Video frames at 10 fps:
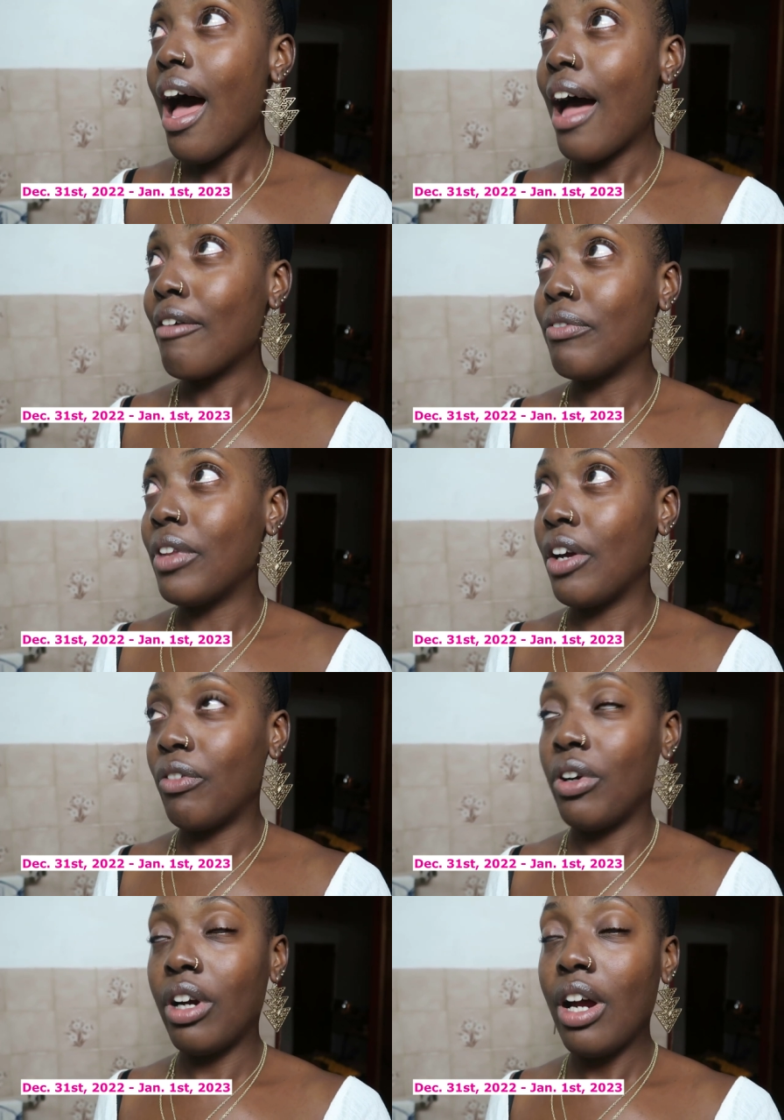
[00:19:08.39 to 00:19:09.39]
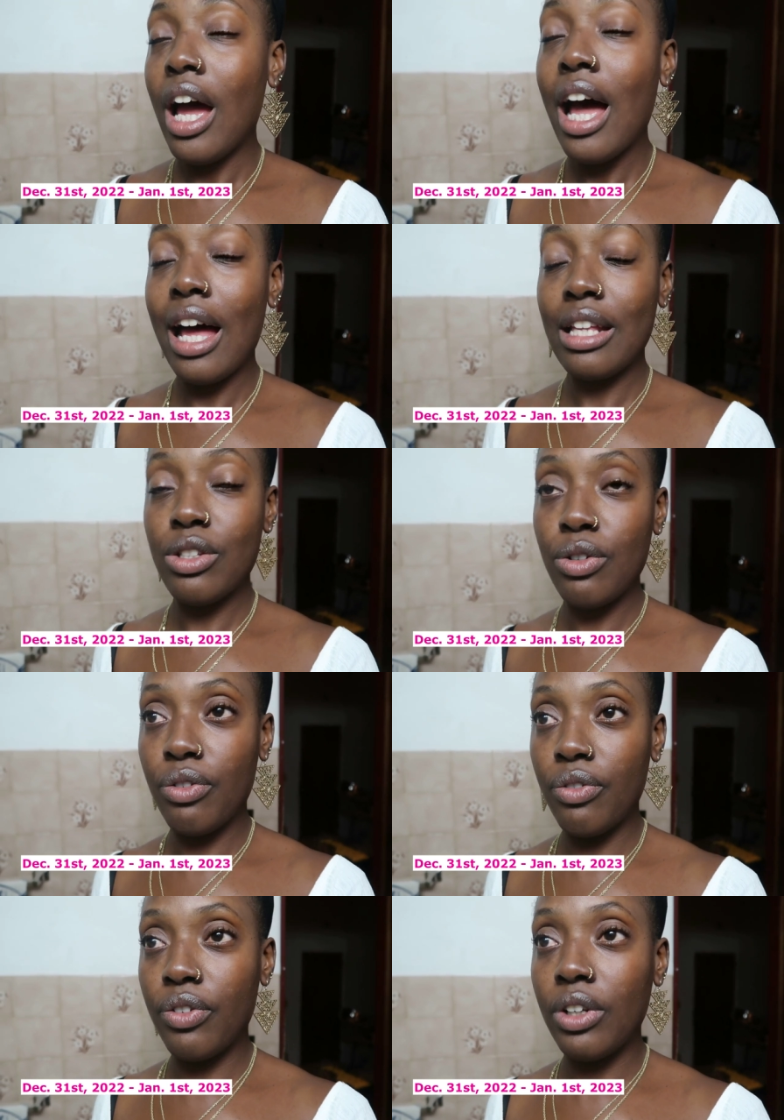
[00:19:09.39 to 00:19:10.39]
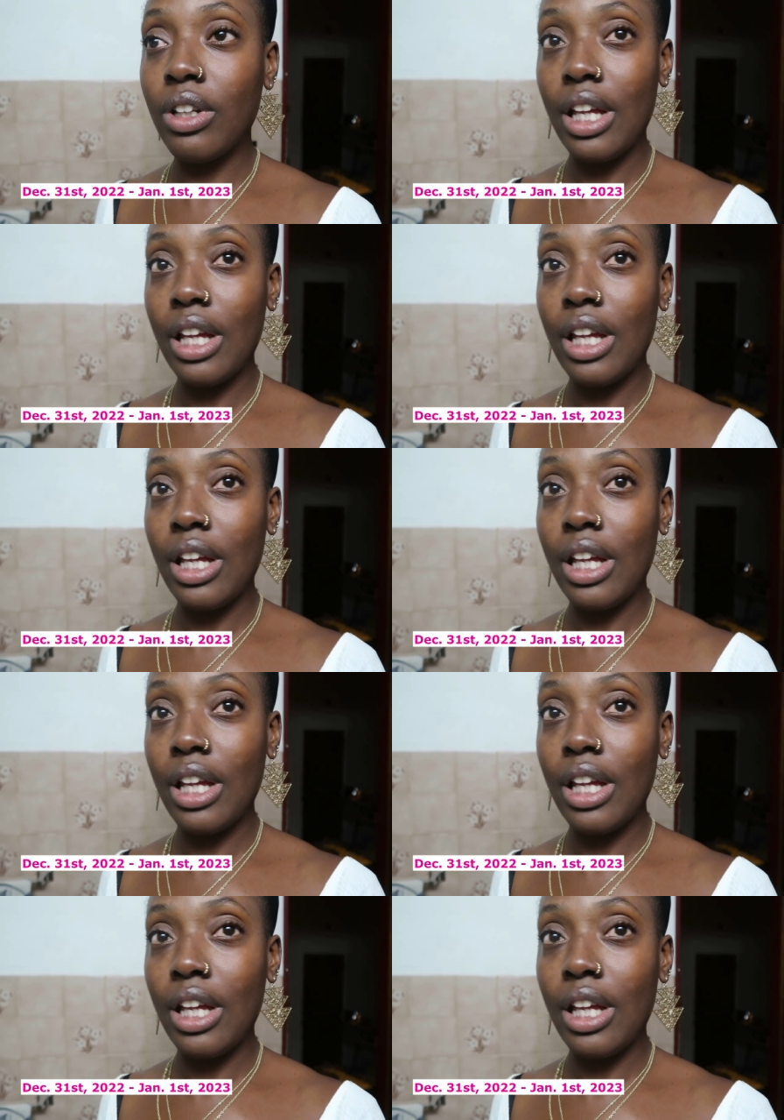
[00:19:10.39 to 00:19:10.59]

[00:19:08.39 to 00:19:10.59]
I've never had to feel